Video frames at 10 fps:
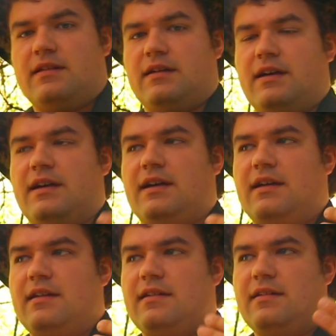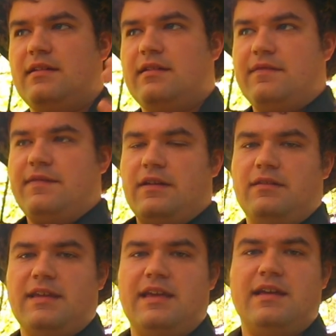
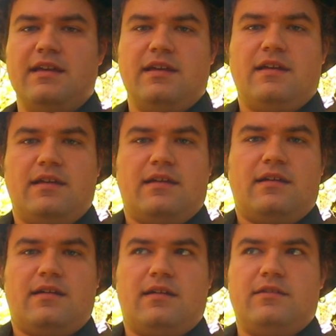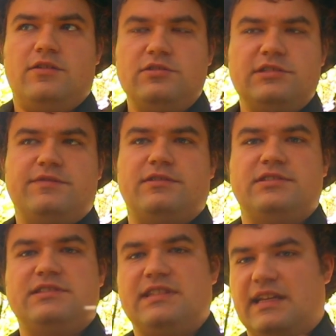fairly useful
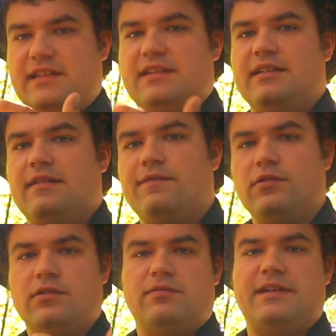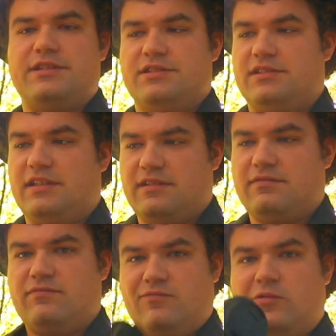set of focal ranges
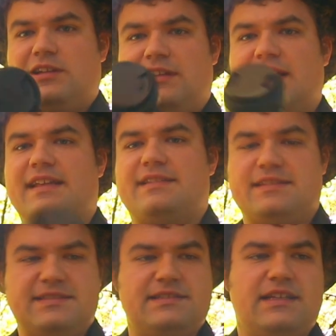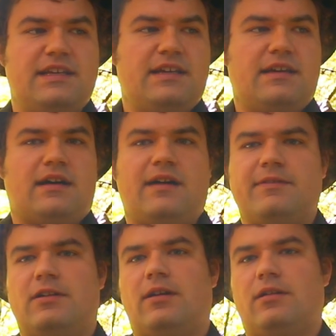in one lens. This is
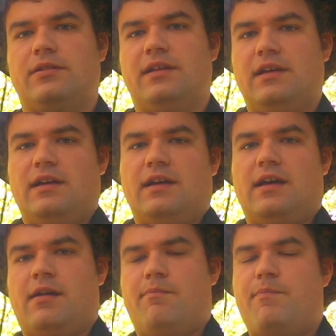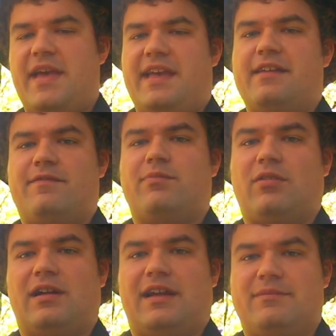often called a bag of
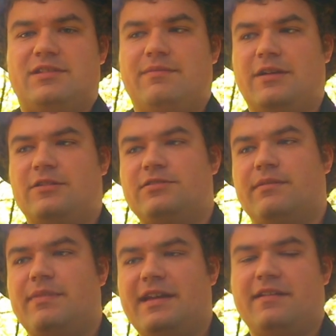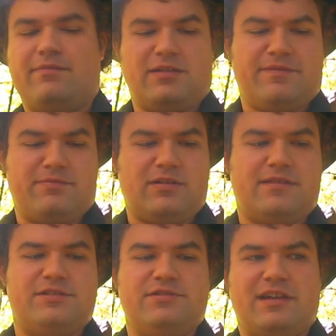primes, compared to a bag of private
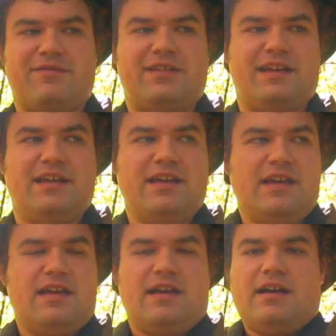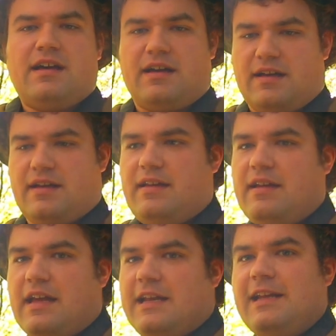primes. So you have like an
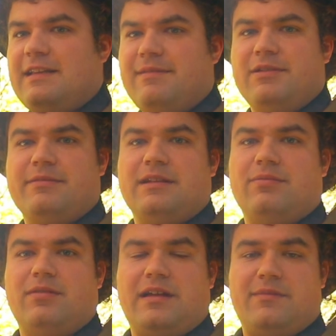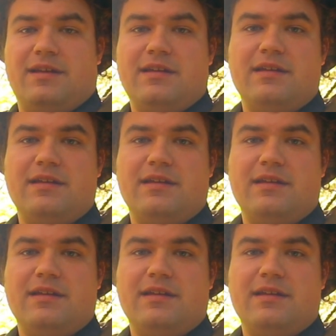18mm prime,